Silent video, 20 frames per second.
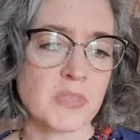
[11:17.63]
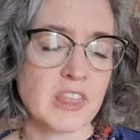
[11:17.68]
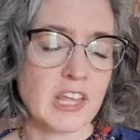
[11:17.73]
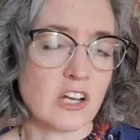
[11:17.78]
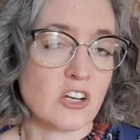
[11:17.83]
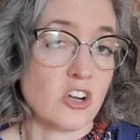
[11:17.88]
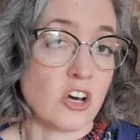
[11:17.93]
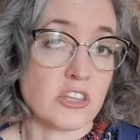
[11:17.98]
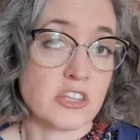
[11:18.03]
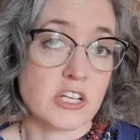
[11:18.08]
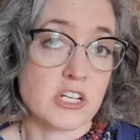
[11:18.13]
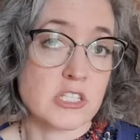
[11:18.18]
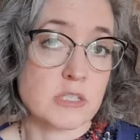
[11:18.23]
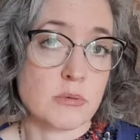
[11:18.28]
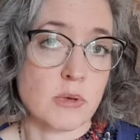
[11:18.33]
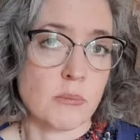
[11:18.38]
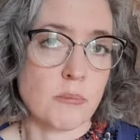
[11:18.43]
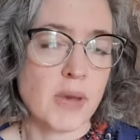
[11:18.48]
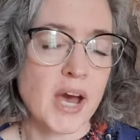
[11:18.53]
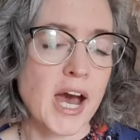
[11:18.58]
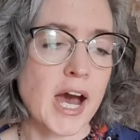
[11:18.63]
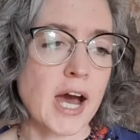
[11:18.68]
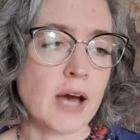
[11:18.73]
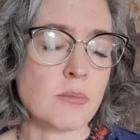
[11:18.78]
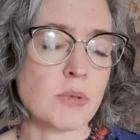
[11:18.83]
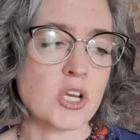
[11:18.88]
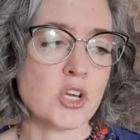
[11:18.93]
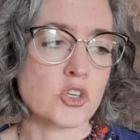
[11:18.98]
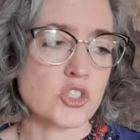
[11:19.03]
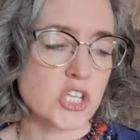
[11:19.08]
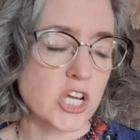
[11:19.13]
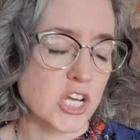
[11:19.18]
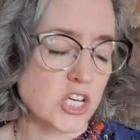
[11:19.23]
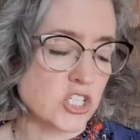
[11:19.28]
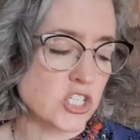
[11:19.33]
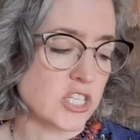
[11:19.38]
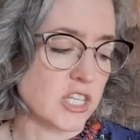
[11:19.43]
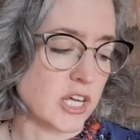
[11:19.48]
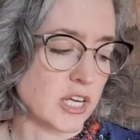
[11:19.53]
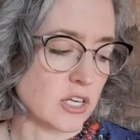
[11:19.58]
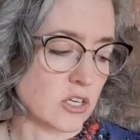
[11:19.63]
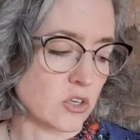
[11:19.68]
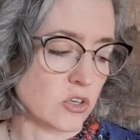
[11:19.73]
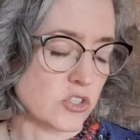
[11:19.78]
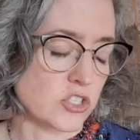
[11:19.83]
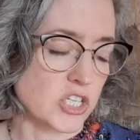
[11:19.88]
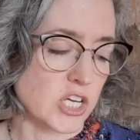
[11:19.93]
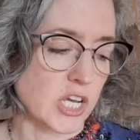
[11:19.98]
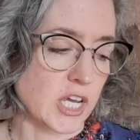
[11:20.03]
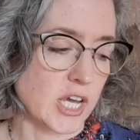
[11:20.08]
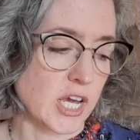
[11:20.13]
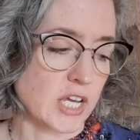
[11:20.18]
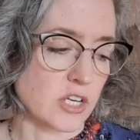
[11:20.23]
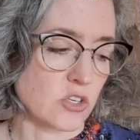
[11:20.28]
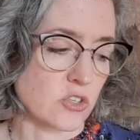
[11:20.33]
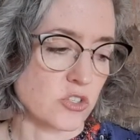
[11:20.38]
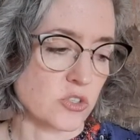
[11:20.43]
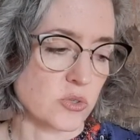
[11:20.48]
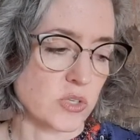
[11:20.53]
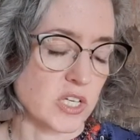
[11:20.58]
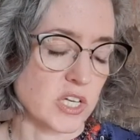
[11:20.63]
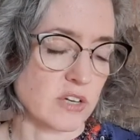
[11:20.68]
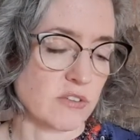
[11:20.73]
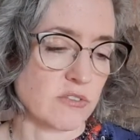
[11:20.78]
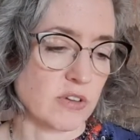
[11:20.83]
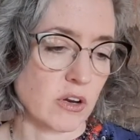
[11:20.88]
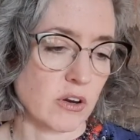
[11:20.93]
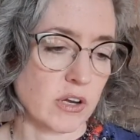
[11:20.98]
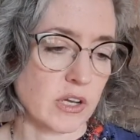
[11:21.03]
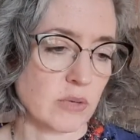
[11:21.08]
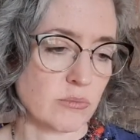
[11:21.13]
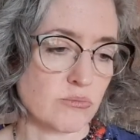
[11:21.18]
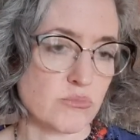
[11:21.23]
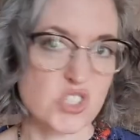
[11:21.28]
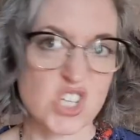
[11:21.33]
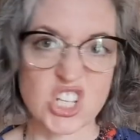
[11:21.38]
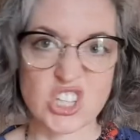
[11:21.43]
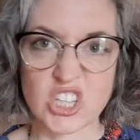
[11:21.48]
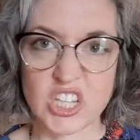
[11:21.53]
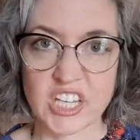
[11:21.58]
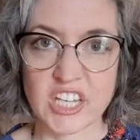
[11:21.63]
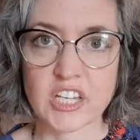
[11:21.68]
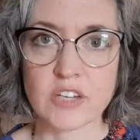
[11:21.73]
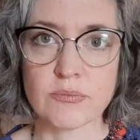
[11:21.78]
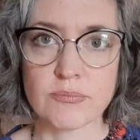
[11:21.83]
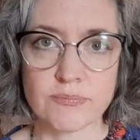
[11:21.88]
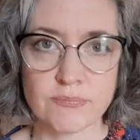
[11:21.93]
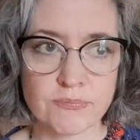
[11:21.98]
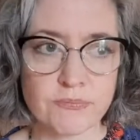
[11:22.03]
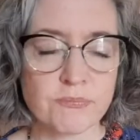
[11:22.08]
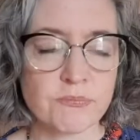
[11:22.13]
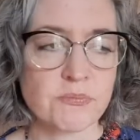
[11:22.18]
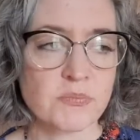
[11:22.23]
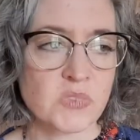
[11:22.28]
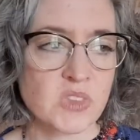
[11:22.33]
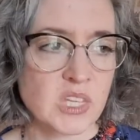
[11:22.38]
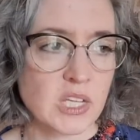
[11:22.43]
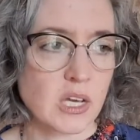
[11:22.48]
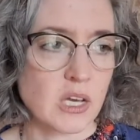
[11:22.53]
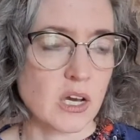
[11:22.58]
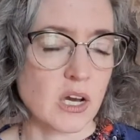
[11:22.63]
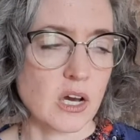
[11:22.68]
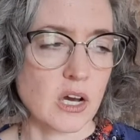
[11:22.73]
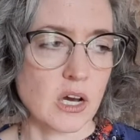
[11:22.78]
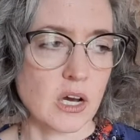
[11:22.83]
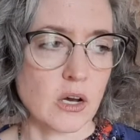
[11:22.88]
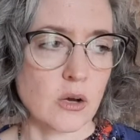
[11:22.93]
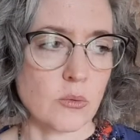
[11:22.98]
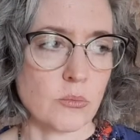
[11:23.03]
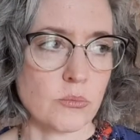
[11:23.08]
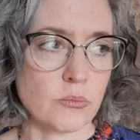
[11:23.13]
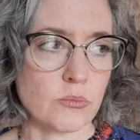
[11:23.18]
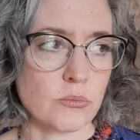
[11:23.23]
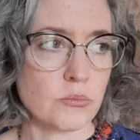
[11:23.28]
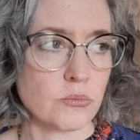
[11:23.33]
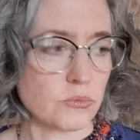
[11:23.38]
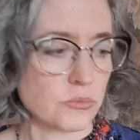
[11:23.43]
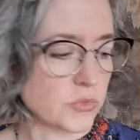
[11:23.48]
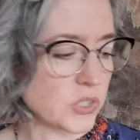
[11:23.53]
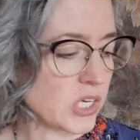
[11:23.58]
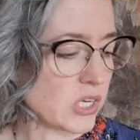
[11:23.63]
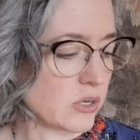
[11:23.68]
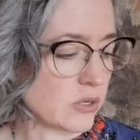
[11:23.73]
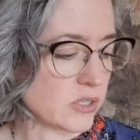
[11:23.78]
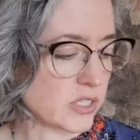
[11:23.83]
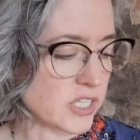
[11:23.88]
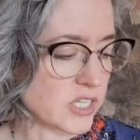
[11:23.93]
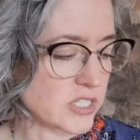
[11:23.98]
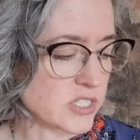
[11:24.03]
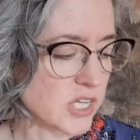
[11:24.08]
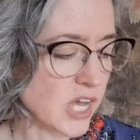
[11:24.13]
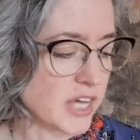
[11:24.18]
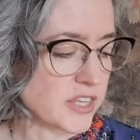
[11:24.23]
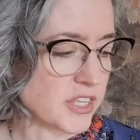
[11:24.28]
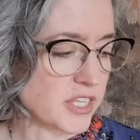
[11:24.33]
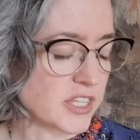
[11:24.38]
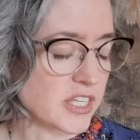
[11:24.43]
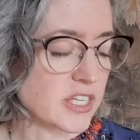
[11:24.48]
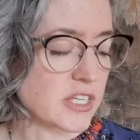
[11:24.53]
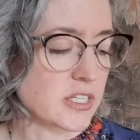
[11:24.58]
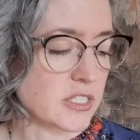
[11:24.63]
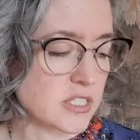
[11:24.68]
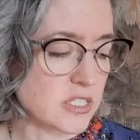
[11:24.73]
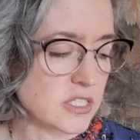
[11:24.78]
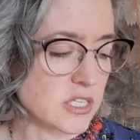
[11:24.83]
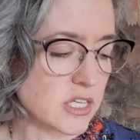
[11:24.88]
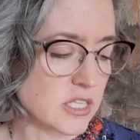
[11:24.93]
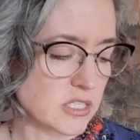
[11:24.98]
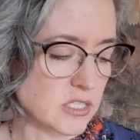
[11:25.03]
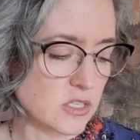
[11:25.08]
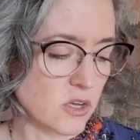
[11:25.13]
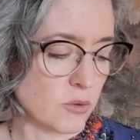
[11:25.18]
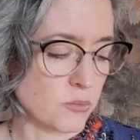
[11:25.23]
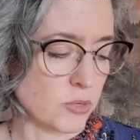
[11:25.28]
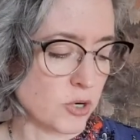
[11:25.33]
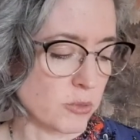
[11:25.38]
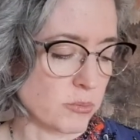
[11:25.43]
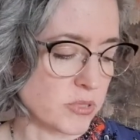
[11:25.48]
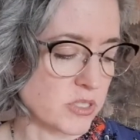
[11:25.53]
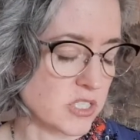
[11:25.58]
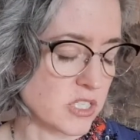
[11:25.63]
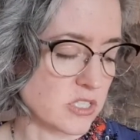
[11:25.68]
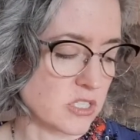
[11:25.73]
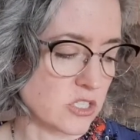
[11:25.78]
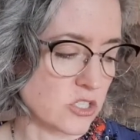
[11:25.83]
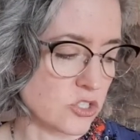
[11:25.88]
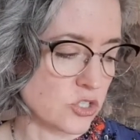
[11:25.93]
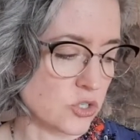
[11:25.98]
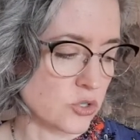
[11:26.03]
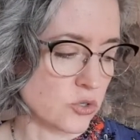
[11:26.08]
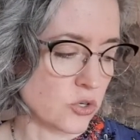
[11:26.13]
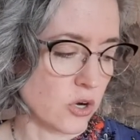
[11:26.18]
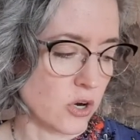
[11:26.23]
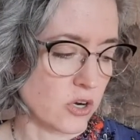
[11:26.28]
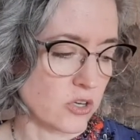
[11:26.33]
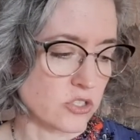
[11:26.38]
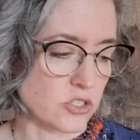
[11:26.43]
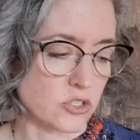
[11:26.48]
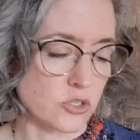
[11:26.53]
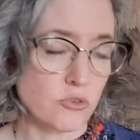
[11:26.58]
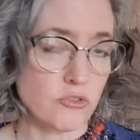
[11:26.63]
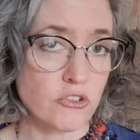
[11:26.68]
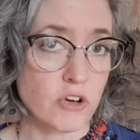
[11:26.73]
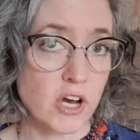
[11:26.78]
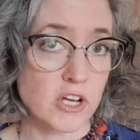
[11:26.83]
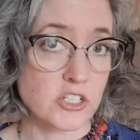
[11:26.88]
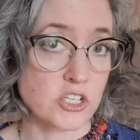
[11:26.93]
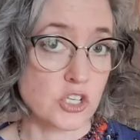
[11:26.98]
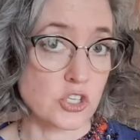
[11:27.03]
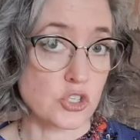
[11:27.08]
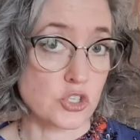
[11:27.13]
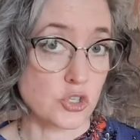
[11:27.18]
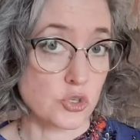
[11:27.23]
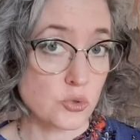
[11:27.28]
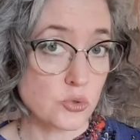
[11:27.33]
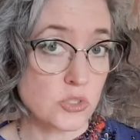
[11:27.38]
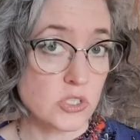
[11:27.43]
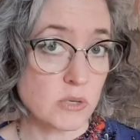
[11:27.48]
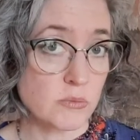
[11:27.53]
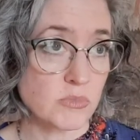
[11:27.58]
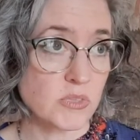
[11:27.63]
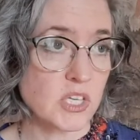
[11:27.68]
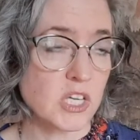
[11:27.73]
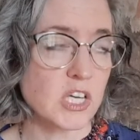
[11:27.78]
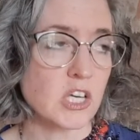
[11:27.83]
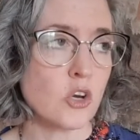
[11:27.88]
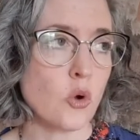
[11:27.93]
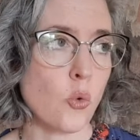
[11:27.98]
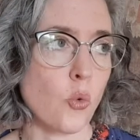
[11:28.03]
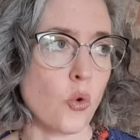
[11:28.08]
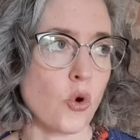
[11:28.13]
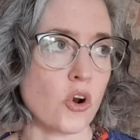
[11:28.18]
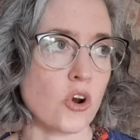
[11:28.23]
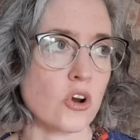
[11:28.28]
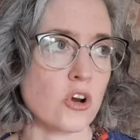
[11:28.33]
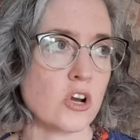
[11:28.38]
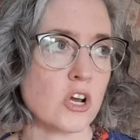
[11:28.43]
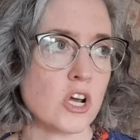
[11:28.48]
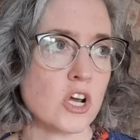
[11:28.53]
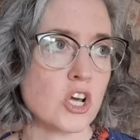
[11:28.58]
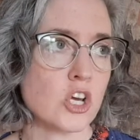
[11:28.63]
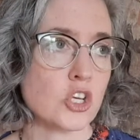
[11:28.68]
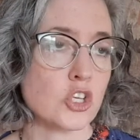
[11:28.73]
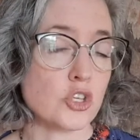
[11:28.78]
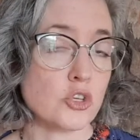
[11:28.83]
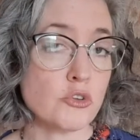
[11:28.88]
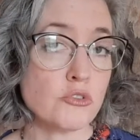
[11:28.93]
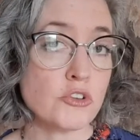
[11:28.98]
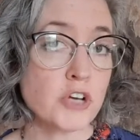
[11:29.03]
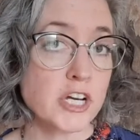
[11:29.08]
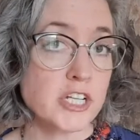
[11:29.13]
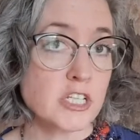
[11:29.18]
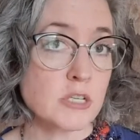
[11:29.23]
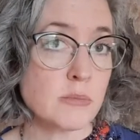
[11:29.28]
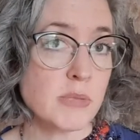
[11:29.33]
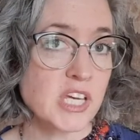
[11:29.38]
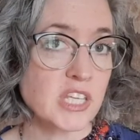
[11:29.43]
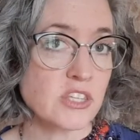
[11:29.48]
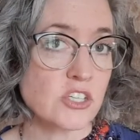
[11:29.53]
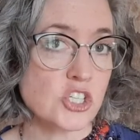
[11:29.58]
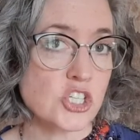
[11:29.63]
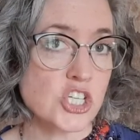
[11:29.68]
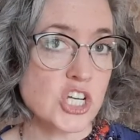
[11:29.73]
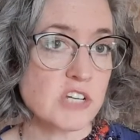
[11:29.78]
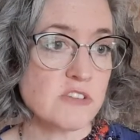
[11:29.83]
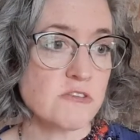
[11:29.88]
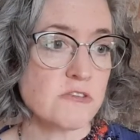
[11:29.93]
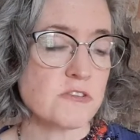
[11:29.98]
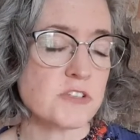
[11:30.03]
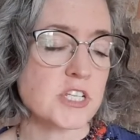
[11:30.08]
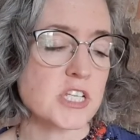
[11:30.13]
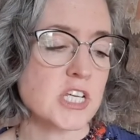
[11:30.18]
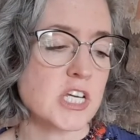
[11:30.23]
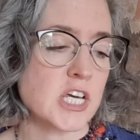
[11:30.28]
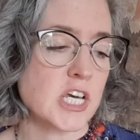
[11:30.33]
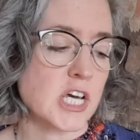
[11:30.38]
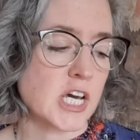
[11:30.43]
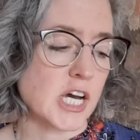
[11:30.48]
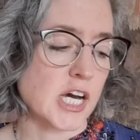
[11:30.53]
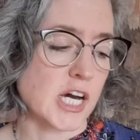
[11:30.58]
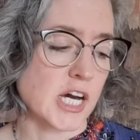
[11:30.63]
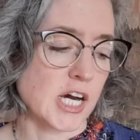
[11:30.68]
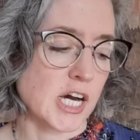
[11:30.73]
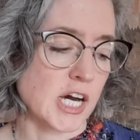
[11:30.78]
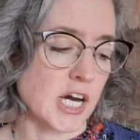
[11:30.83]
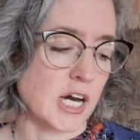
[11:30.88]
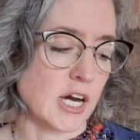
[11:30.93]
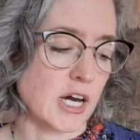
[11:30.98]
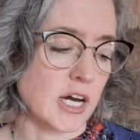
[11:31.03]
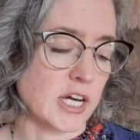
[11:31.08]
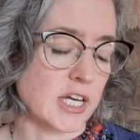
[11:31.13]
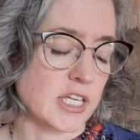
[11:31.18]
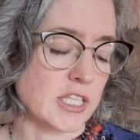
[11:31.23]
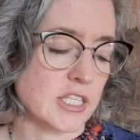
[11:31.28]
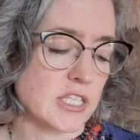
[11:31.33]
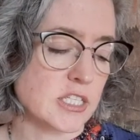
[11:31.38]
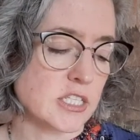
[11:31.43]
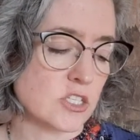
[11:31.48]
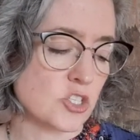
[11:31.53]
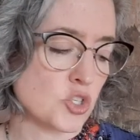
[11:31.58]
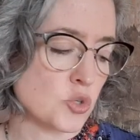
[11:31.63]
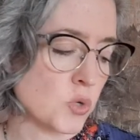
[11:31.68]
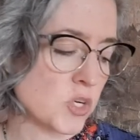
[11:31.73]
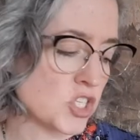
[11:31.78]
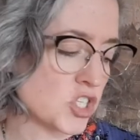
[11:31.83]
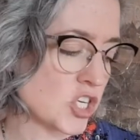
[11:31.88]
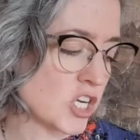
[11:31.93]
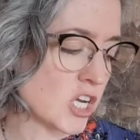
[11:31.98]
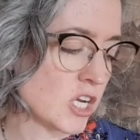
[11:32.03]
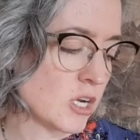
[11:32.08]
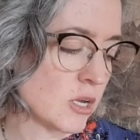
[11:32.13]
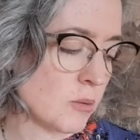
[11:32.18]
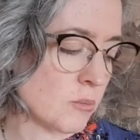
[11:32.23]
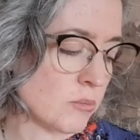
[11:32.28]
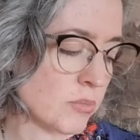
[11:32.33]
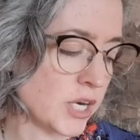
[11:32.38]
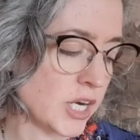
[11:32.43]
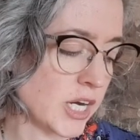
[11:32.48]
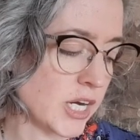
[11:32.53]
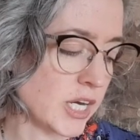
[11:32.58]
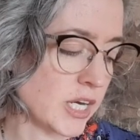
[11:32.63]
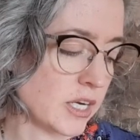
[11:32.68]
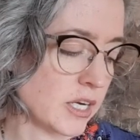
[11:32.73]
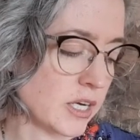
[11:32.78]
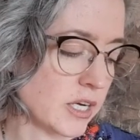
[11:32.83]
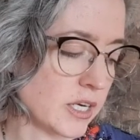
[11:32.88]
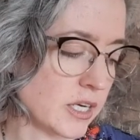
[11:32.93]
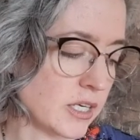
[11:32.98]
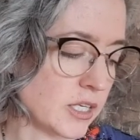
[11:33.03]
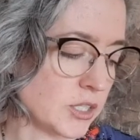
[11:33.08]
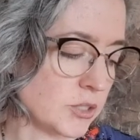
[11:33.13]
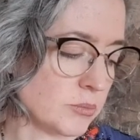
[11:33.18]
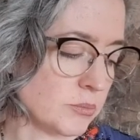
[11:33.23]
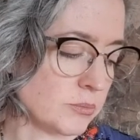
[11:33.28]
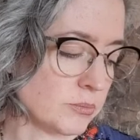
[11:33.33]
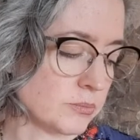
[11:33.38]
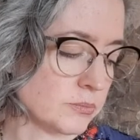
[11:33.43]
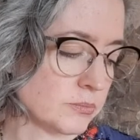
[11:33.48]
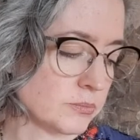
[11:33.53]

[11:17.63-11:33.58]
Not that it's been bad, but you're changing that energy and you're doing it very gently. Um, the because I think that it's it's on purpose of these two cards. You've got to do something, or you've got to make the shift uh, in the situation, but um,